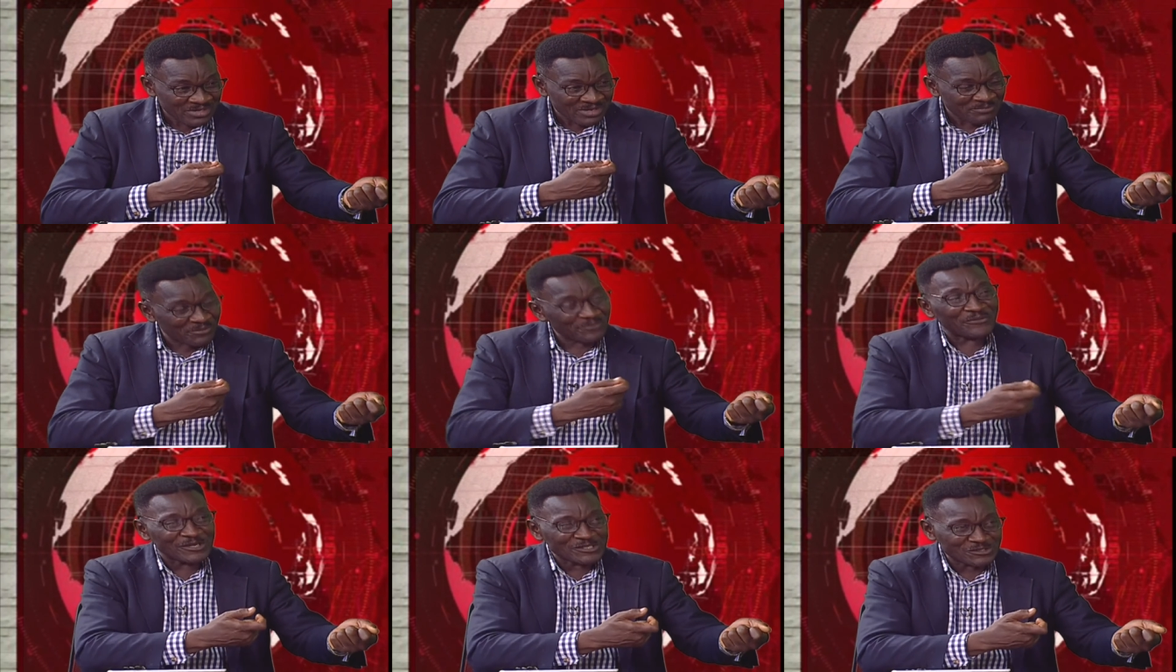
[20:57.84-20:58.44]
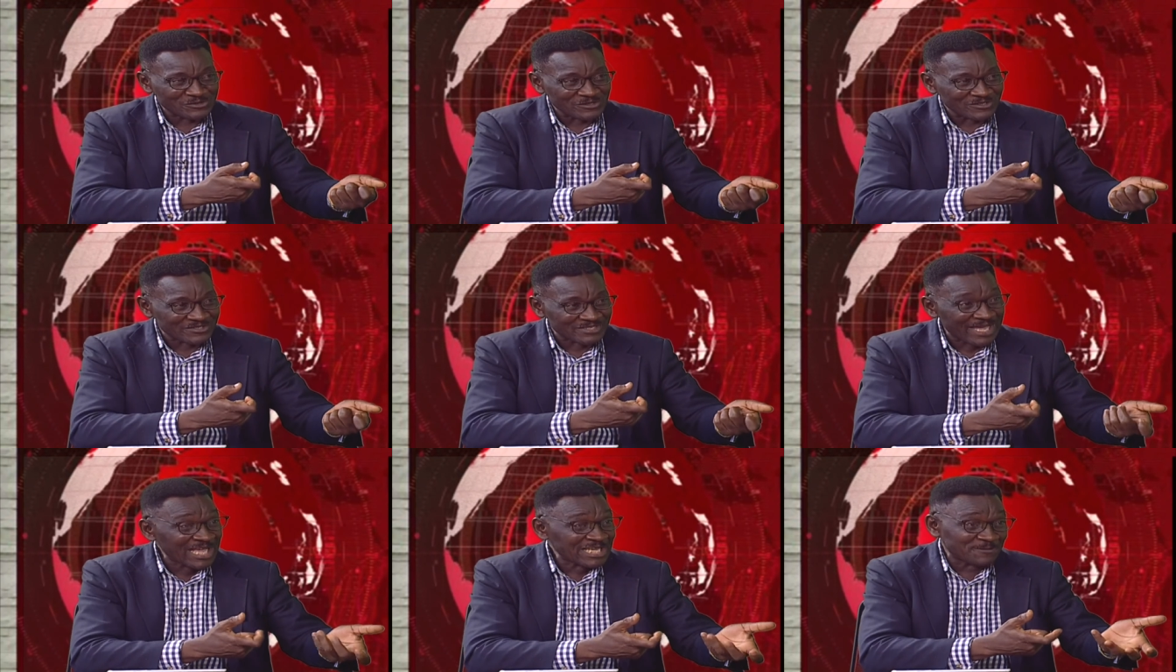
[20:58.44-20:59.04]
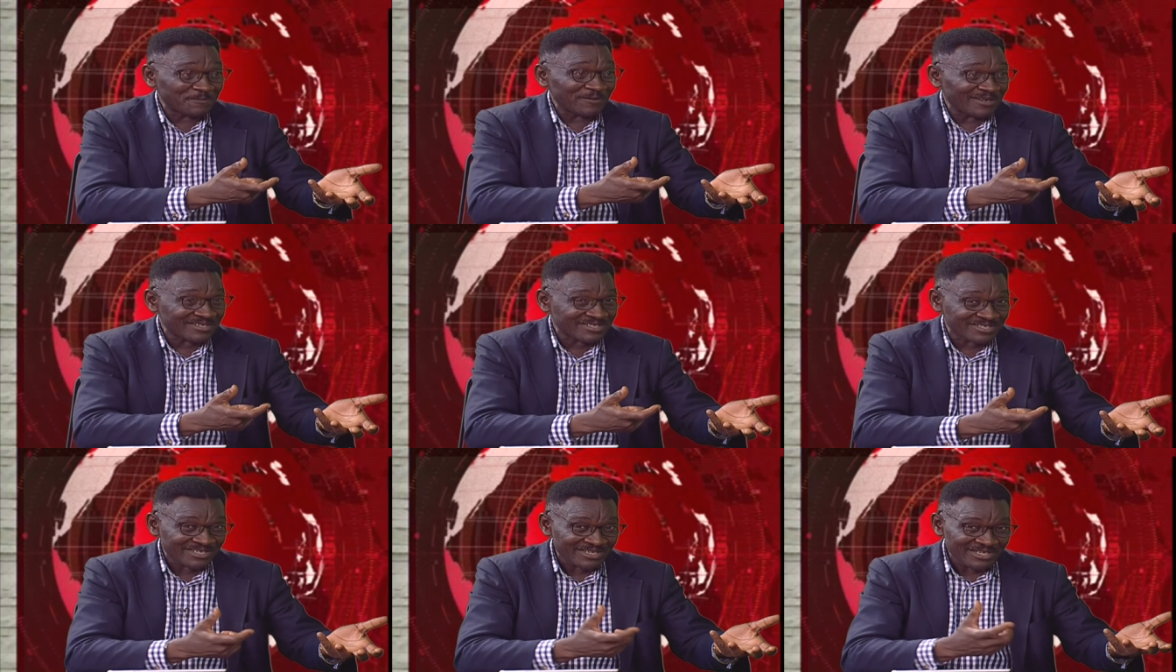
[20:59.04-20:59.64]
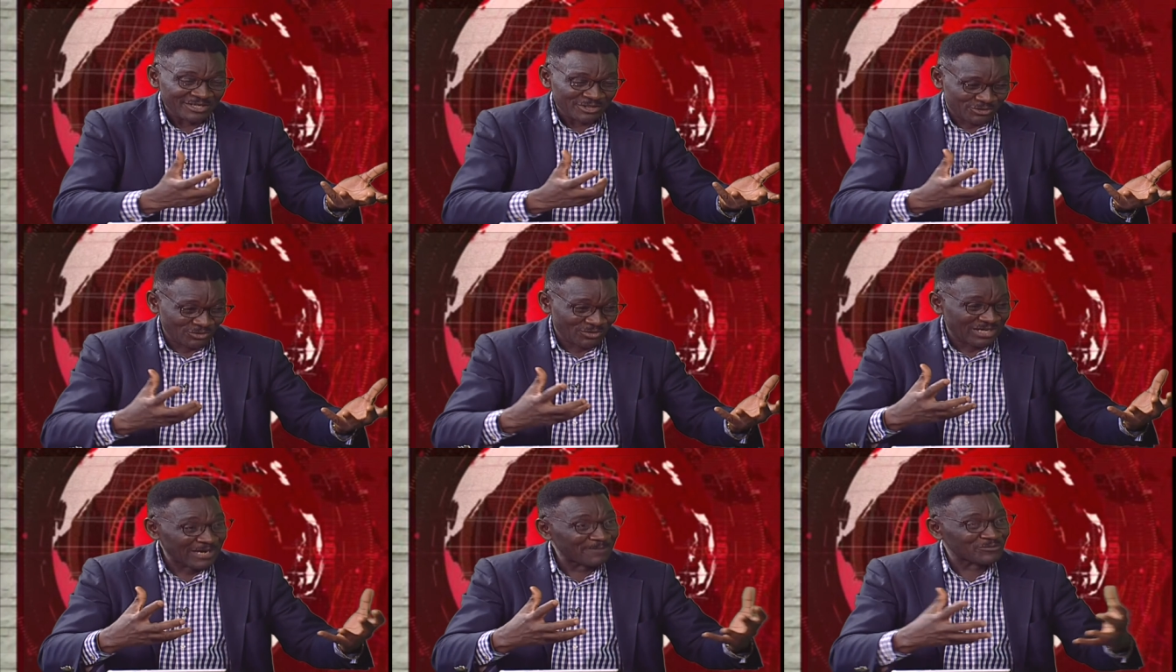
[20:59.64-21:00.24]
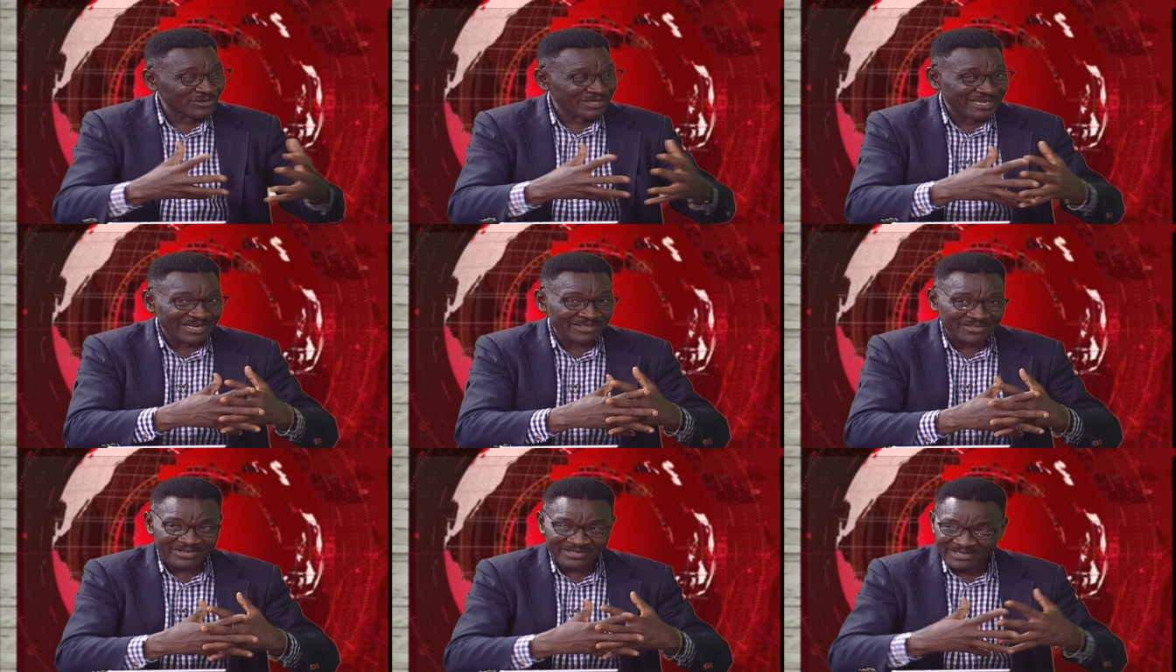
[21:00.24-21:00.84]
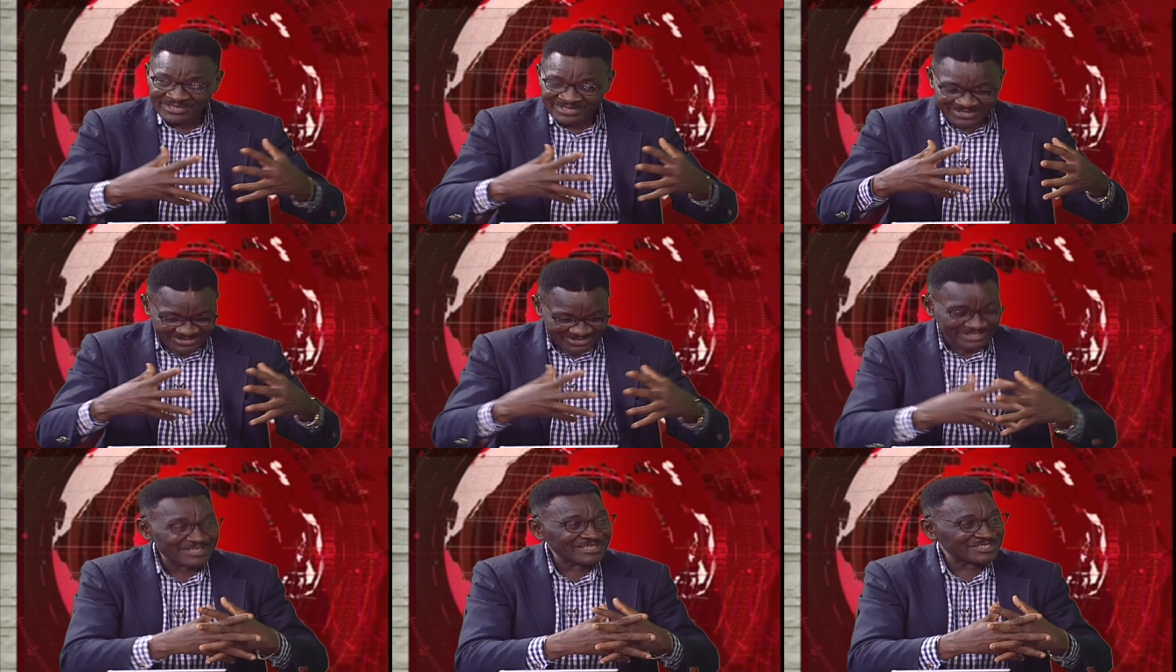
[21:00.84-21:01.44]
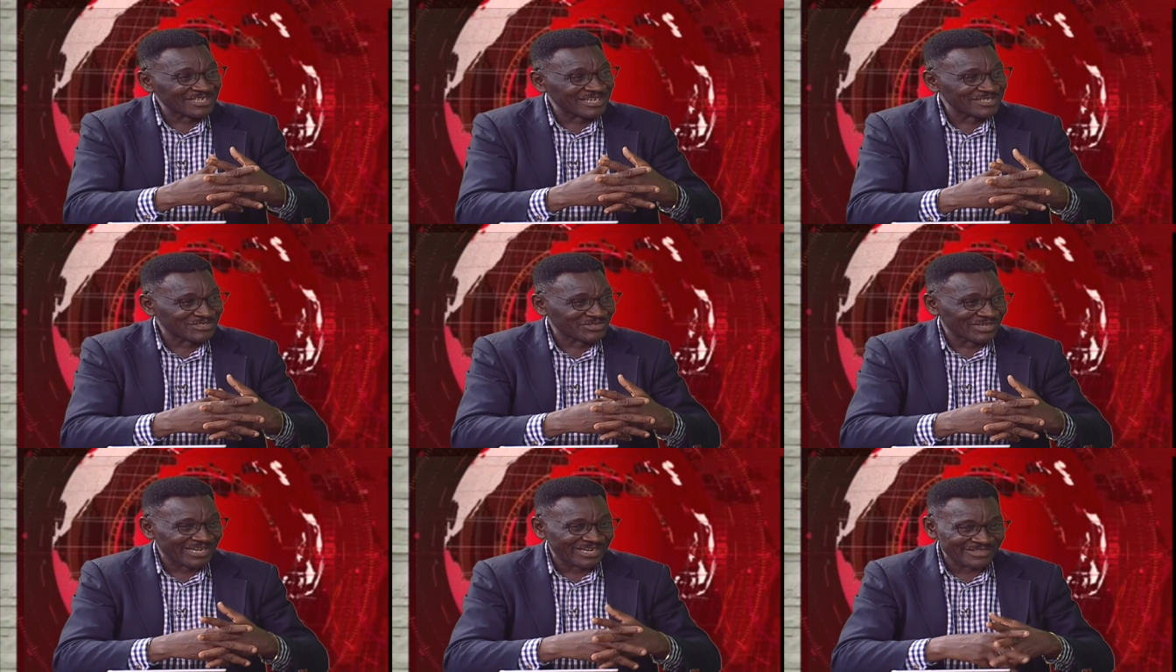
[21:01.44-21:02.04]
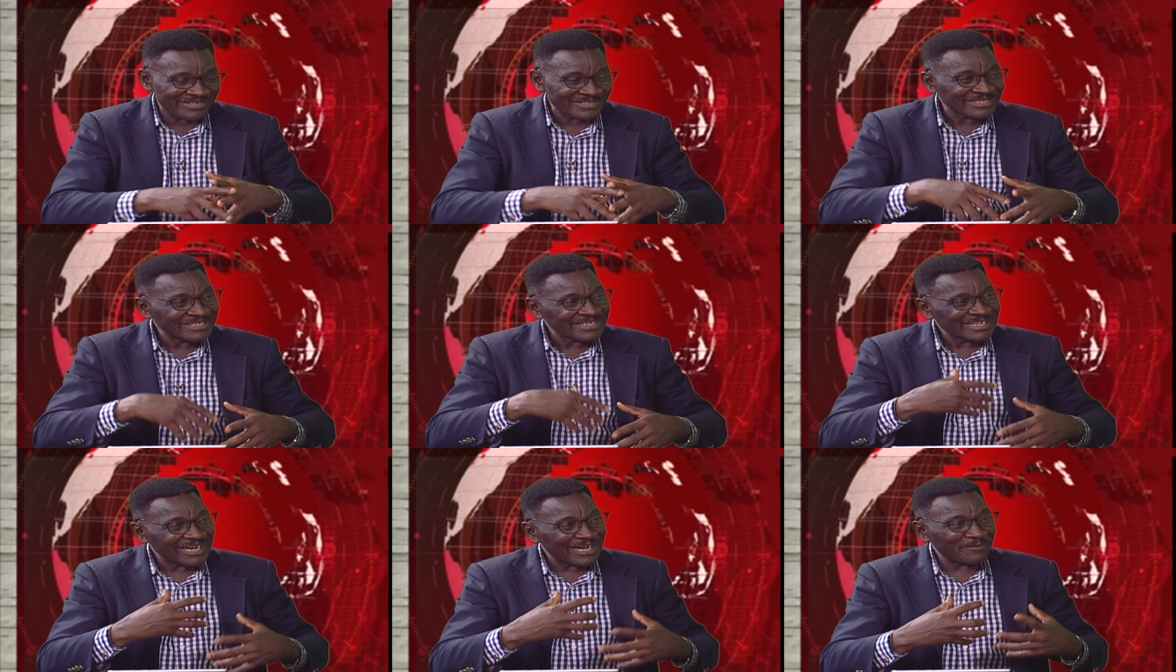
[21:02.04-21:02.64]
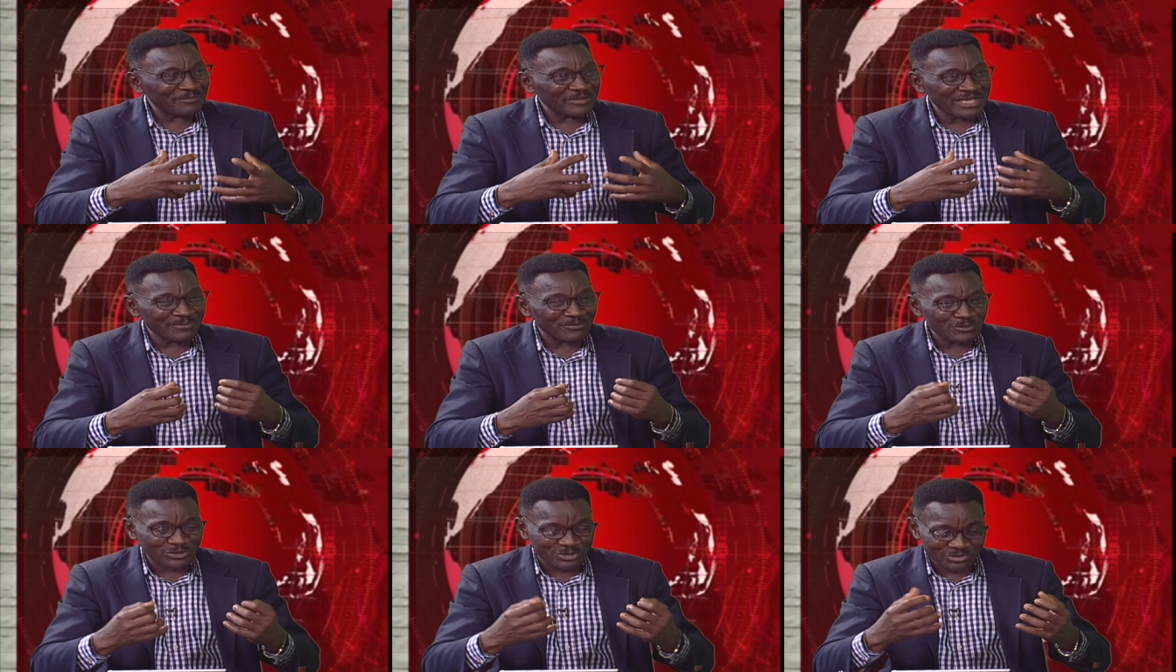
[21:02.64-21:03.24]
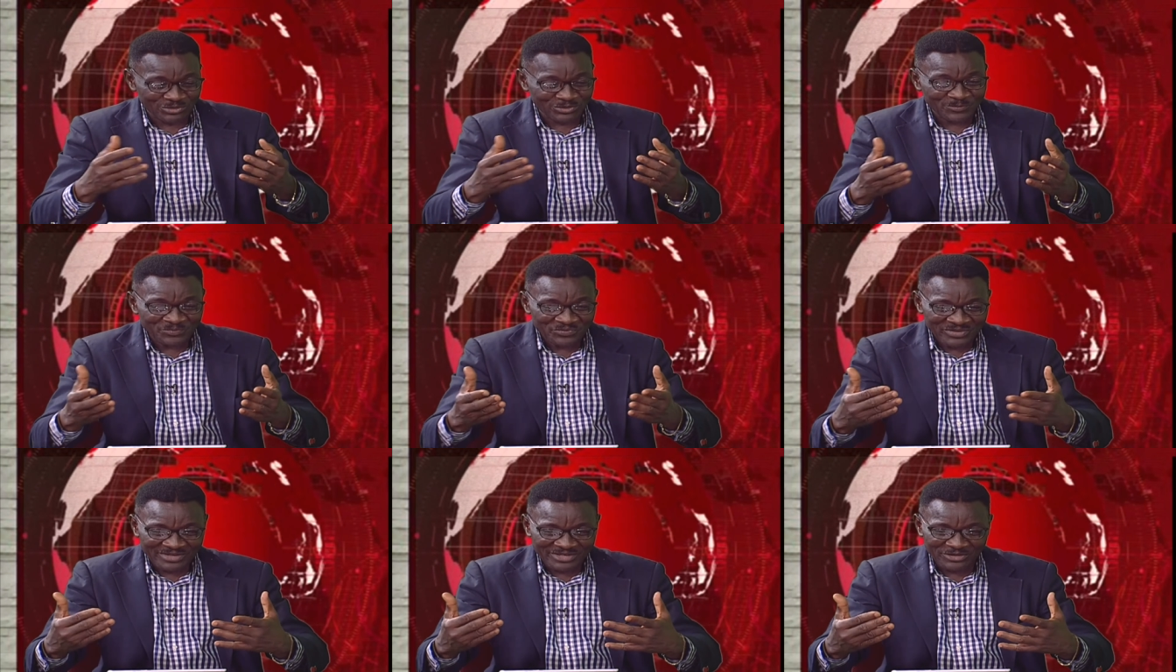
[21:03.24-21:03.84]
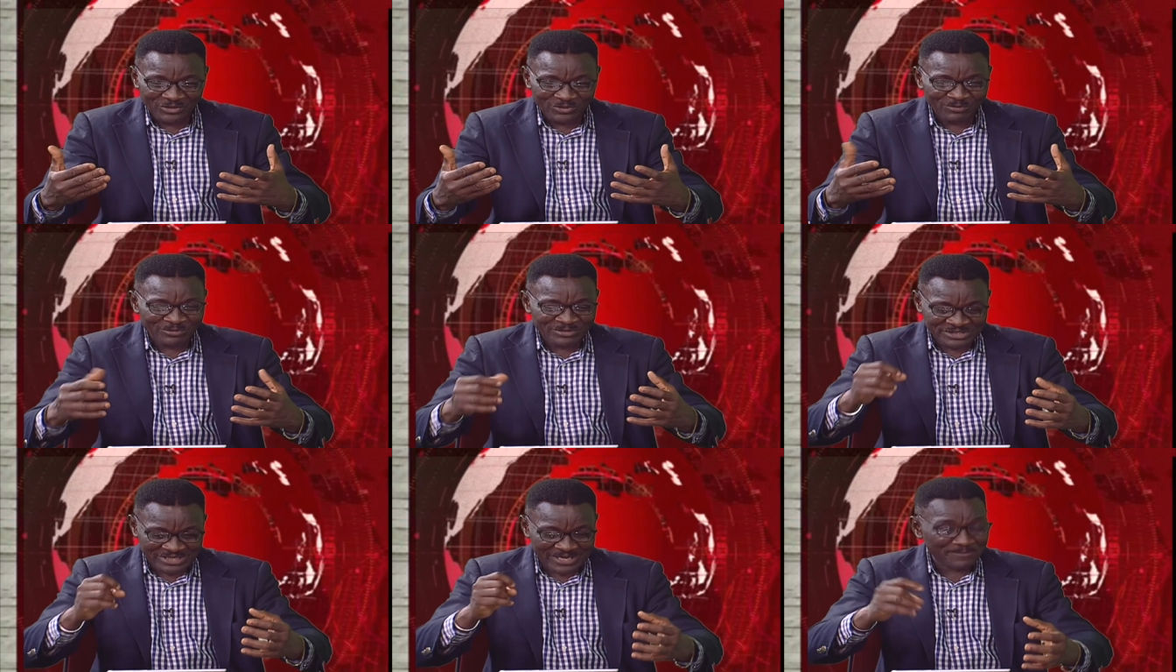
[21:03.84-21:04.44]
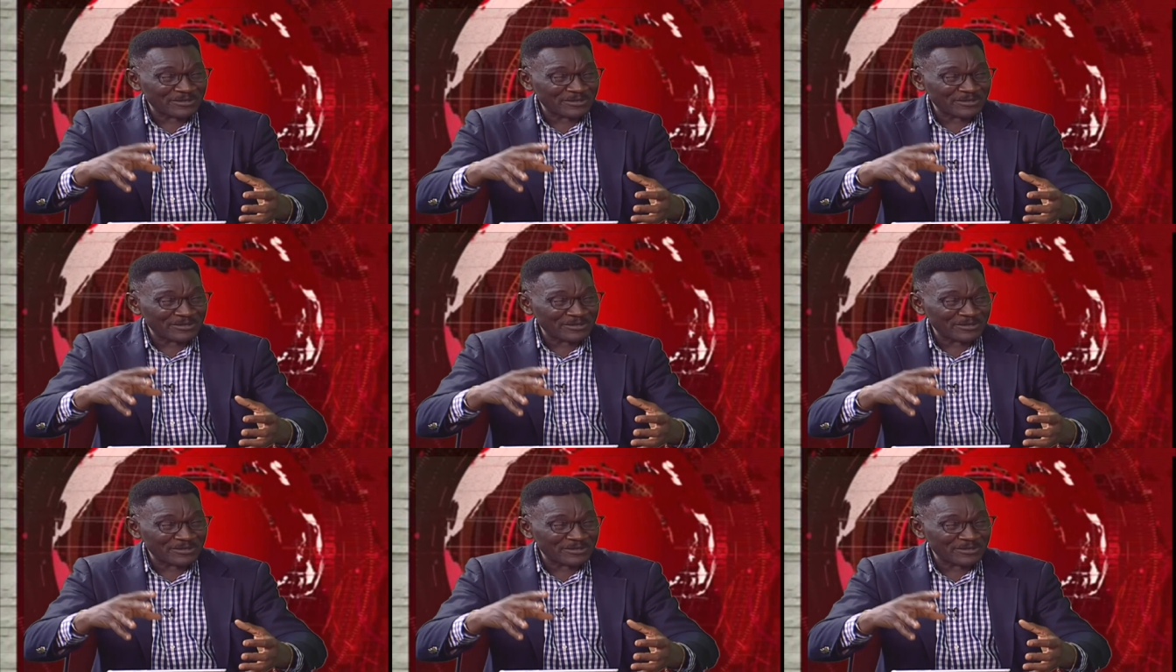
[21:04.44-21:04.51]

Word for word: professionals, experts to come together, synergize together, mm. and be able to, you know, tap